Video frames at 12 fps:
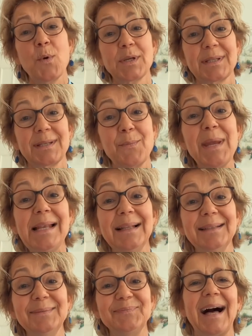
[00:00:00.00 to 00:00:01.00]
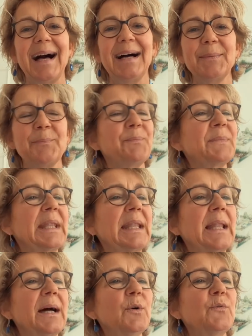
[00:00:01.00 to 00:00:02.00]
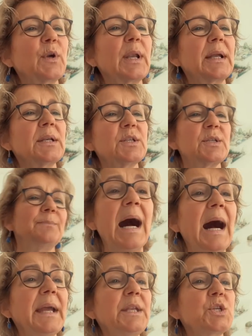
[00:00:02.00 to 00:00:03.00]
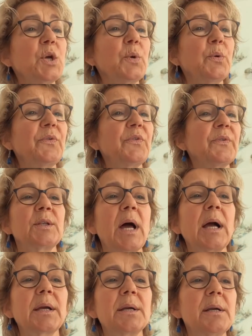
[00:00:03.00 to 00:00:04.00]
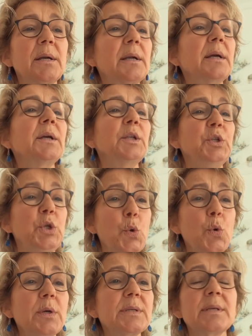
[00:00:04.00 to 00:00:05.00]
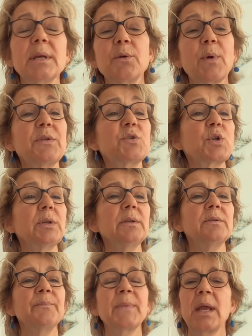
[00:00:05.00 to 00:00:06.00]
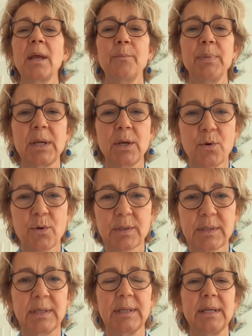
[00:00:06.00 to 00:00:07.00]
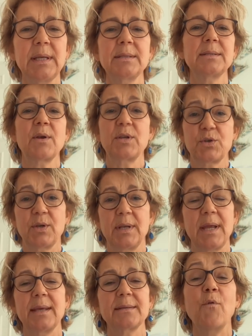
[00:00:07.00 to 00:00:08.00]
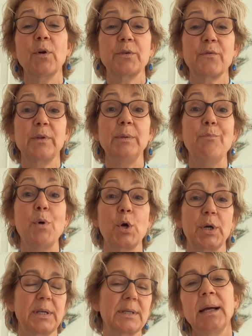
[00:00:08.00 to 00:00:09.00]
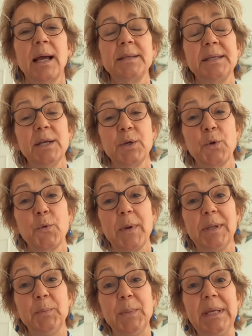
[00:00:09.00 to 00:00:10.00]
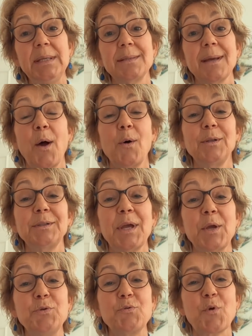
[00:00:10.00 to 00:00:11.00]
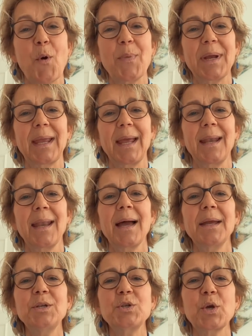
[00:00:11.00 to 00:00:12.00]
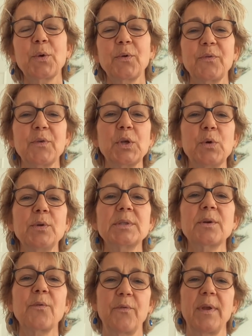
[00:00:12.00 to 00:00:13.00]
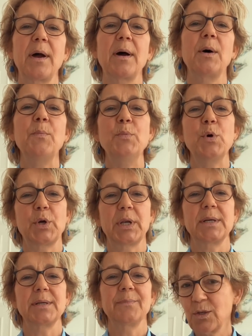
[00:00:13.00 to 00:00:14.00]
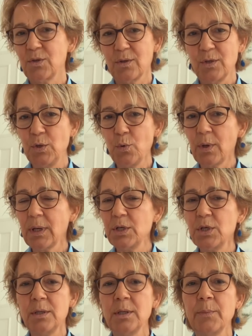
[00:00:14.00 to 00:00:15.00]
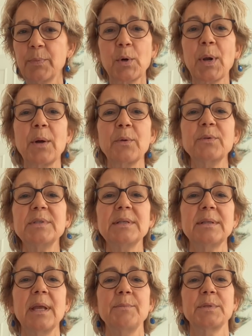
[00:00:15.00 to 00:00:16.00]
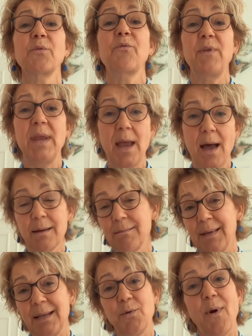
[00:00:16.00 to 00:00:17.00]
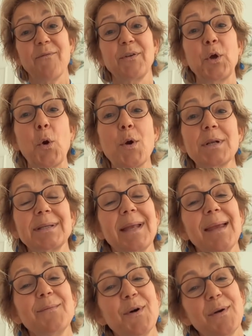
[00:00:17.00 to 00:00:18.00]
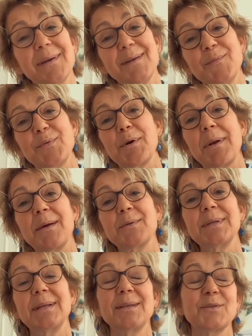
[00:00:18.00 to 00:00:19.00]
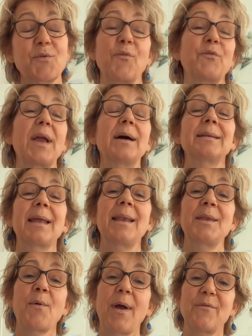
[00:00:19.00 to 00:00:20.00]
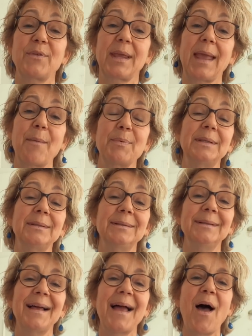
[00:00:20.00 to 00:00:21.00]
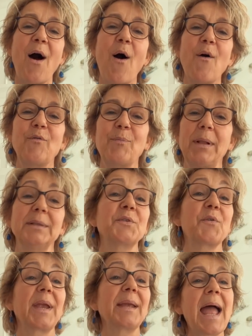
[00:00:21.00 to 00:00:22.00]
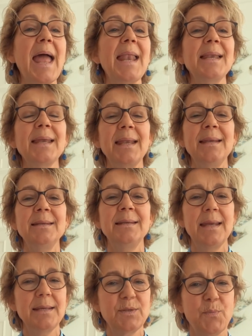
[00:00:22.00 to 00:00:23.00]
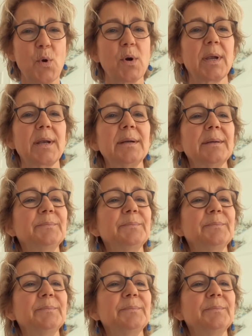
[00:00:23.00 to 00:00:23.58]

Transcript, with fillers: was the meal? Um, now for lunch, I chose Tucker Duke's restaurant because this restaurant has wonderful burgers. And here you will meet old Europe again. I chose for you Sofia Burger. You can pronounce this name Sofia, then you have a girl's name, or you pronounce it Sofia, then you have the capital of Bulgari. And in this burger,